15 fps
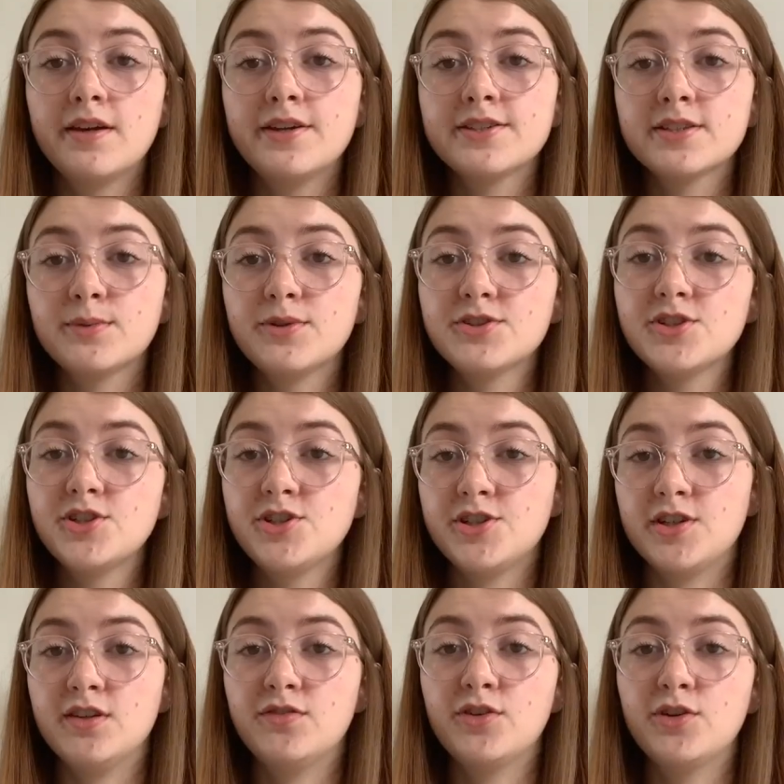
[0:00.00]
So what should you do
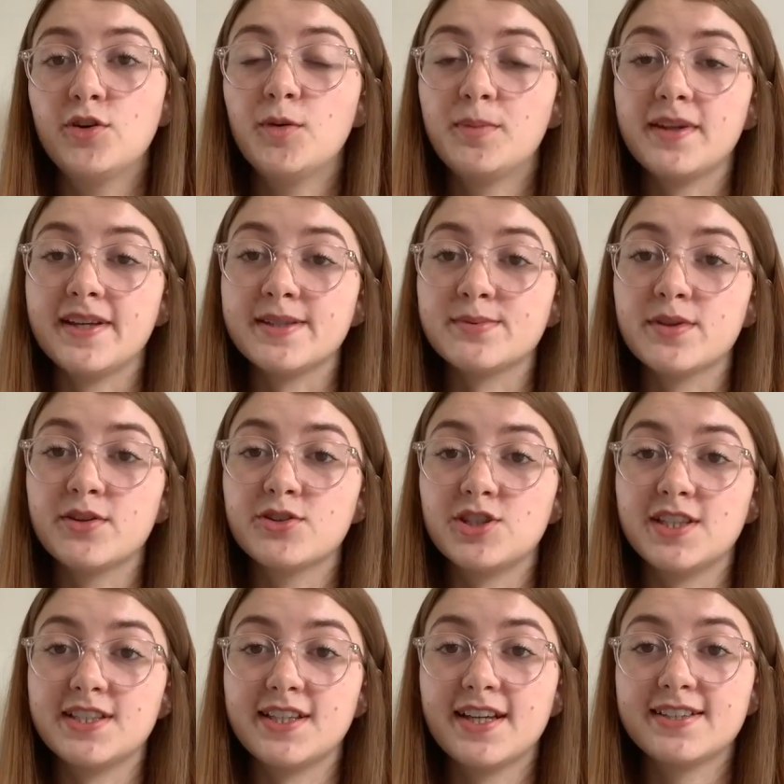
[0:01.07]
if you're not pleased with your
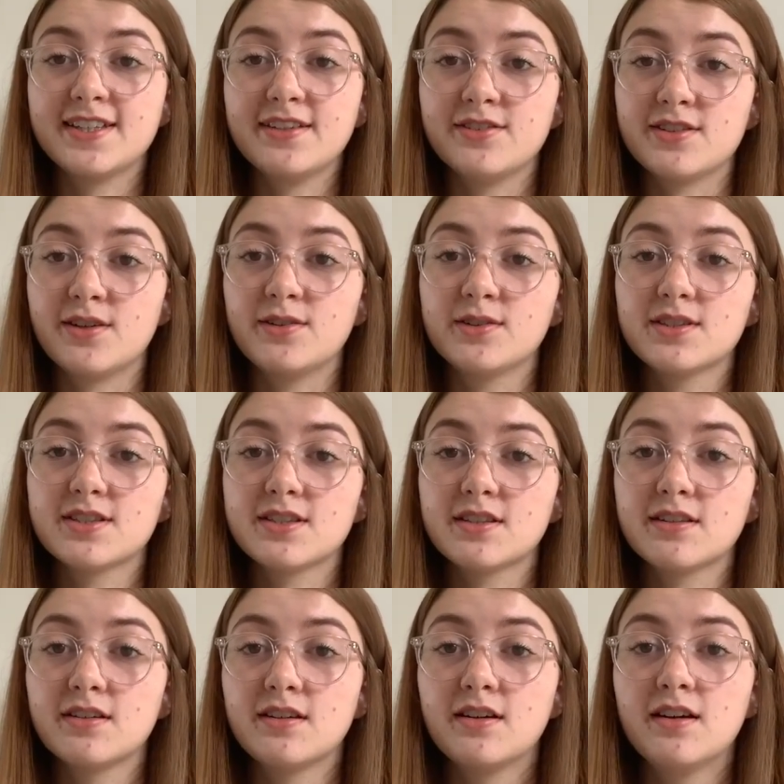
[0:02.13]
GCSE results?
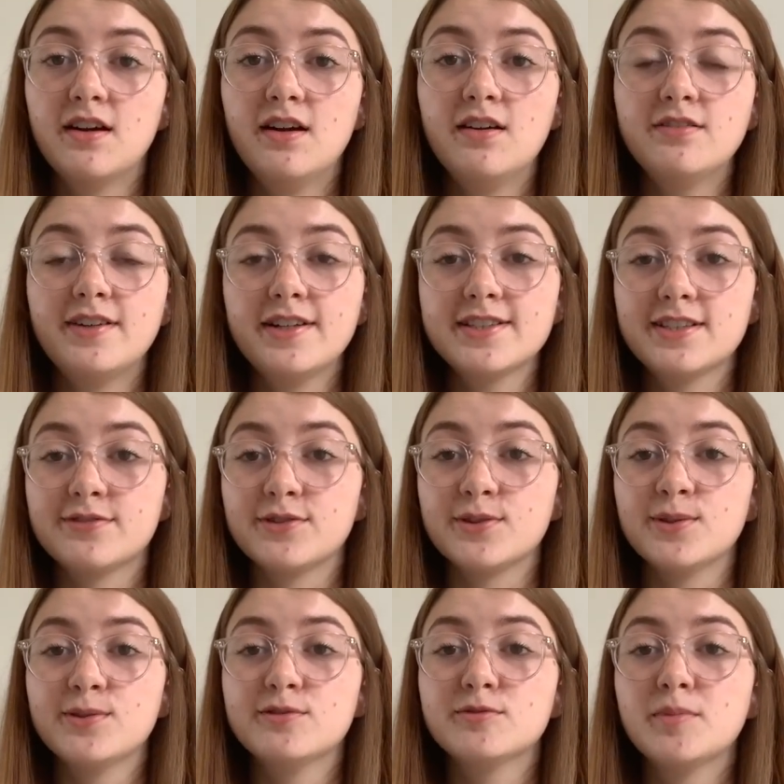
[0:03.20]
First of
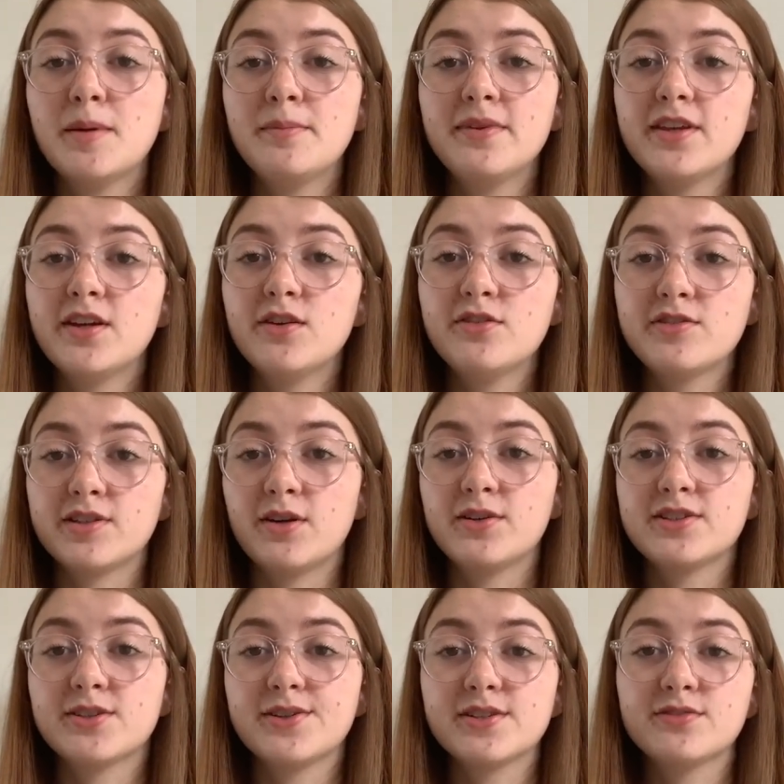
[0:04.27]
all, remember that your
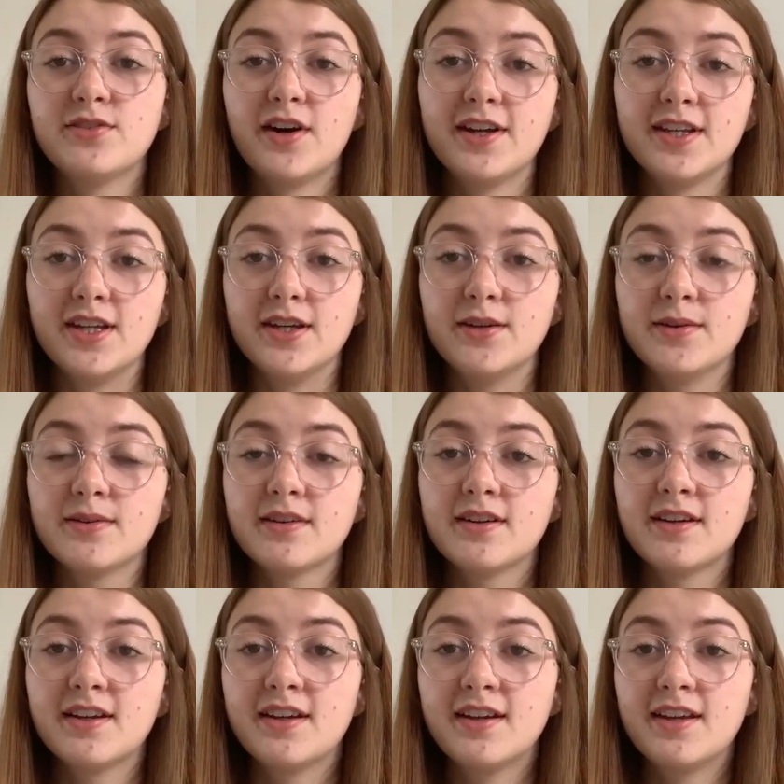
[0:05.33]
results don't define you.
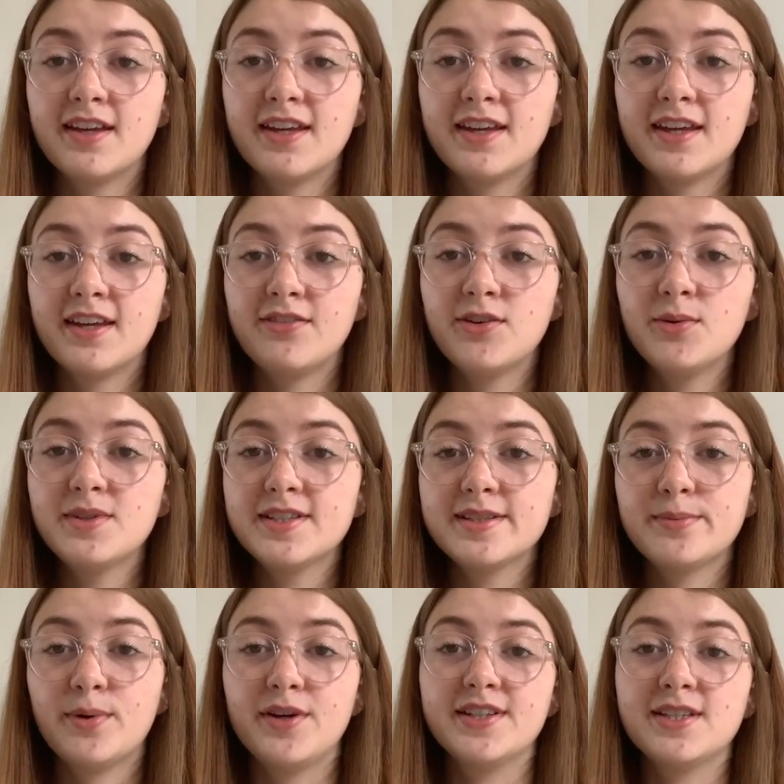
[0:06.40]
If you were
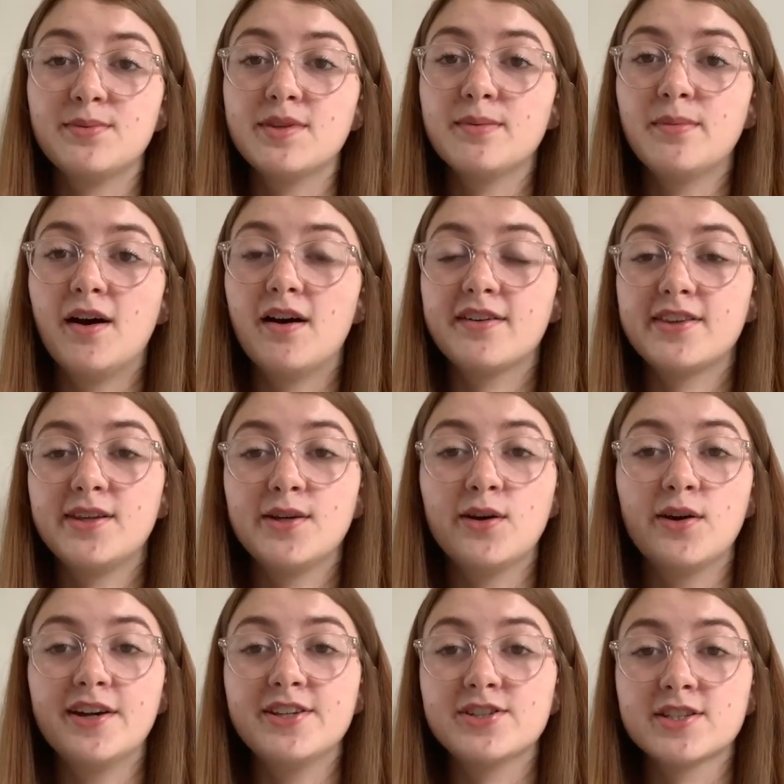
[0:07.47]
disappointed with the marks that you
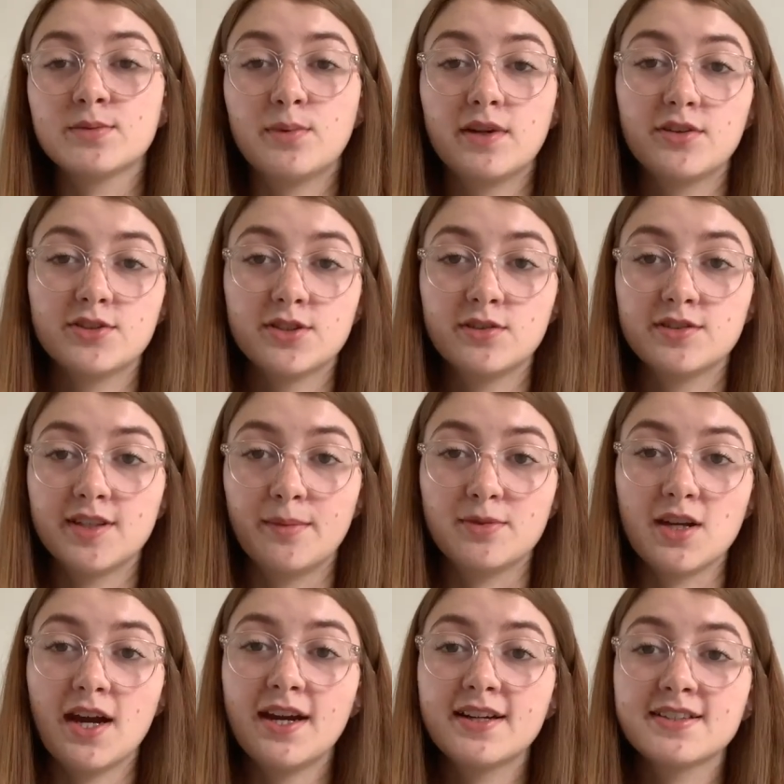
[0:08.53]
got in just one or two
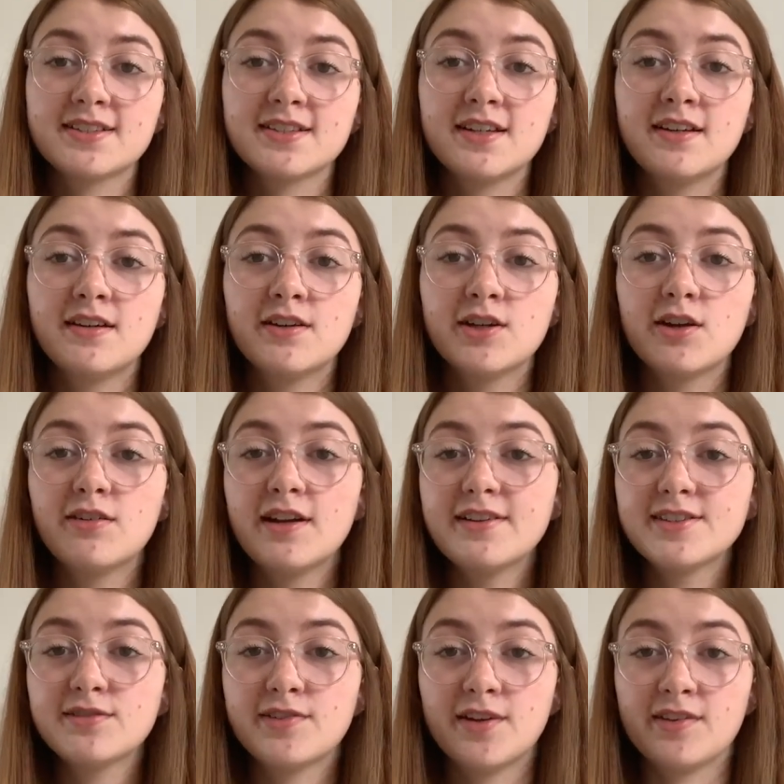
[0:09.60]
subjects, you're allowed
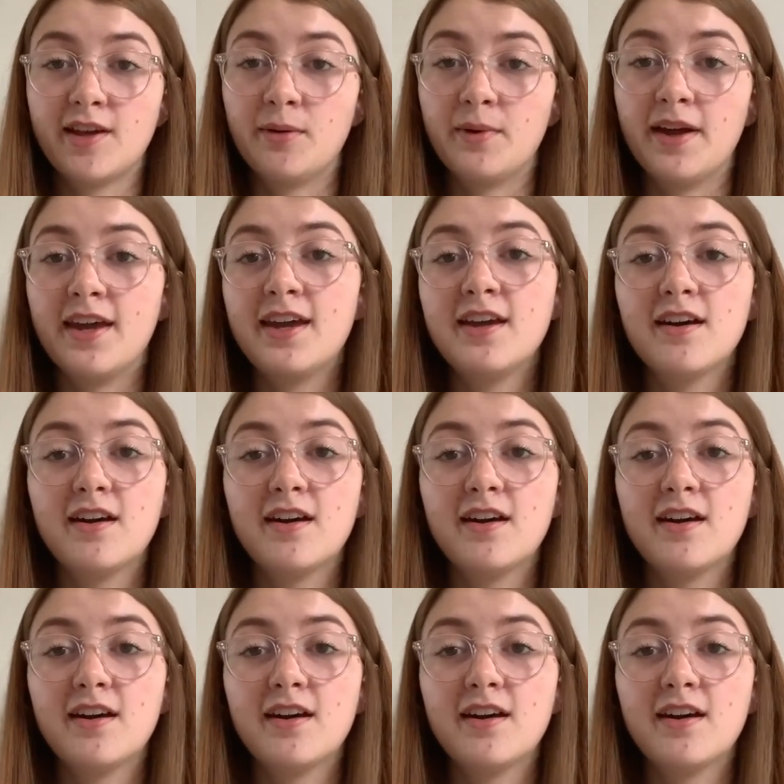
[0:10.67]
to feel that way.